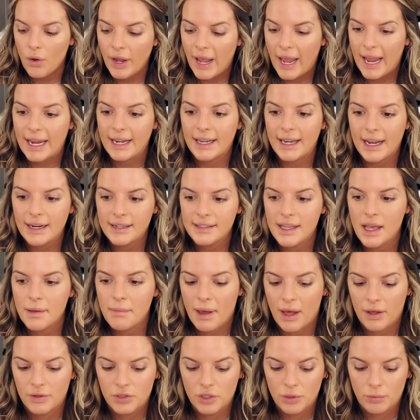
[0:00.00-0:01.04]
okay, next up
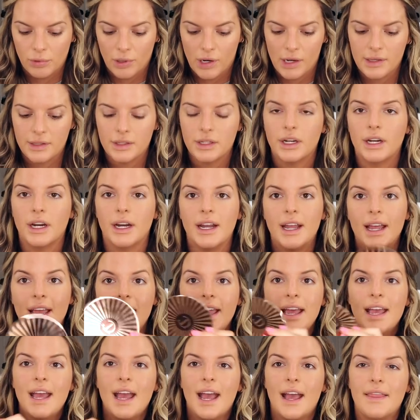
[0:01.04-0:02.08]
I'll do bronzer.
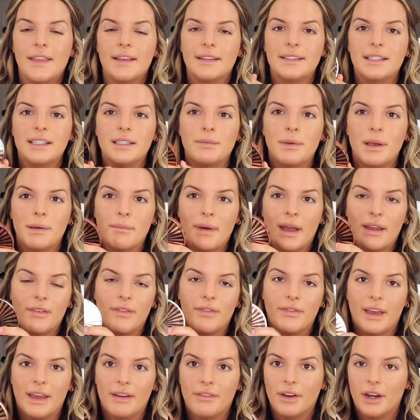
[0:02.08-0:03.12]
And this has been my
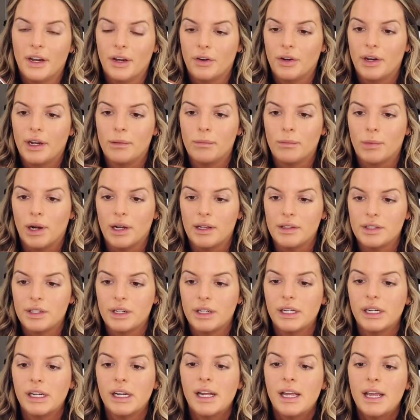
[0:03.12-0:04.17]
favorite cream
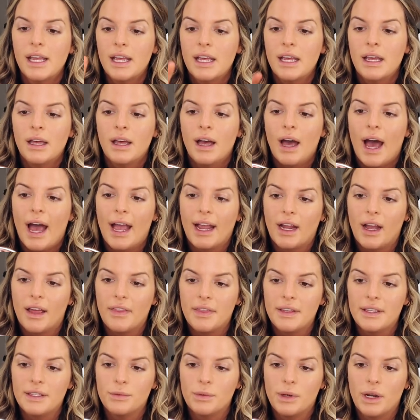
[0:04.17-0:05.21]
bronzer. I got
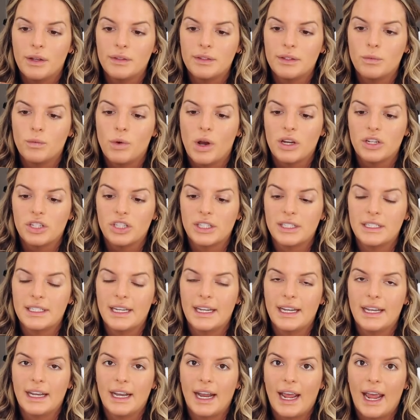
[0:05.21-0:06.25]
this when I was in
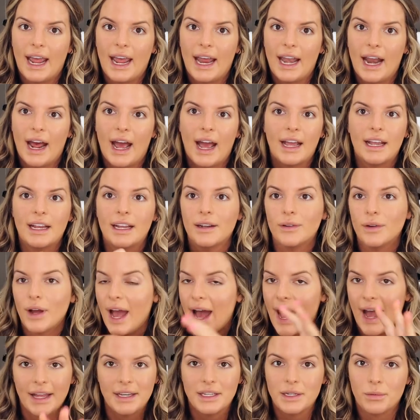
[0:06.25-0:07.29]
Washington and I
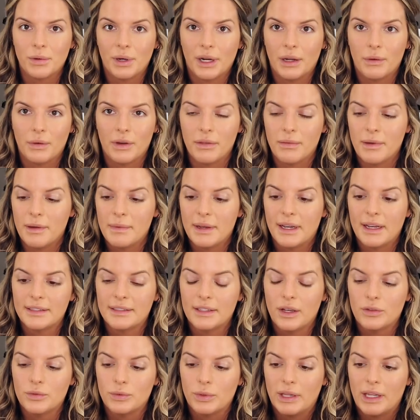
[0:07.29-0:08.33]
had to bring it with me because
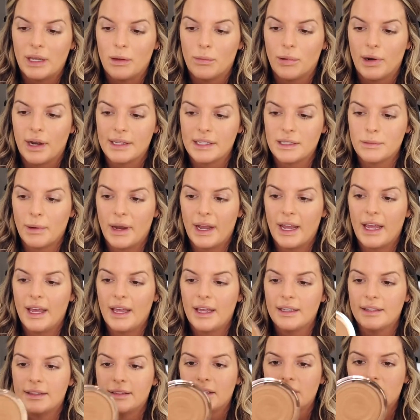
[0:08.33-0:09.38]
I was really impressed by
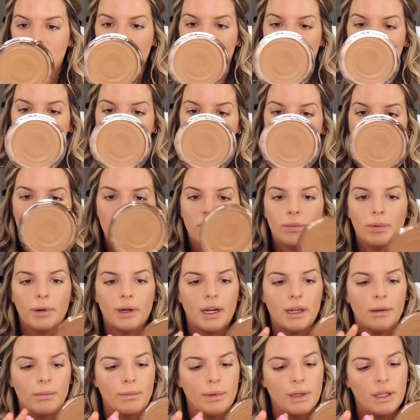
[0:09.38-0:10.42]
it. It's the Charlotte
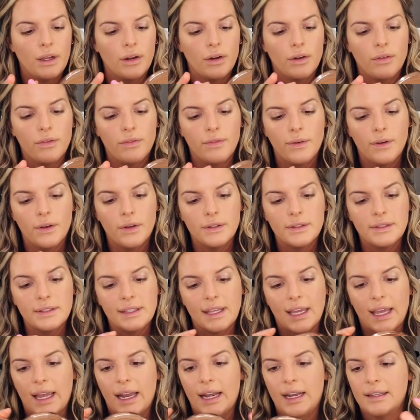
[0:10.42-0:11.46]
Tilbury Beautiful
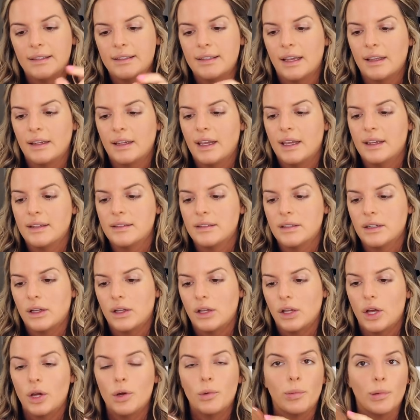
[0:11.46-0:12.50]
Skin Sun Kissed
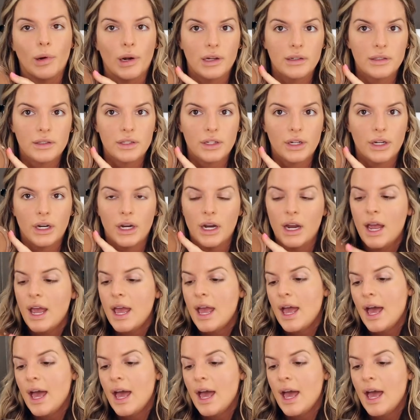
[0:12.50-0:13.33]
Glow Bronzer.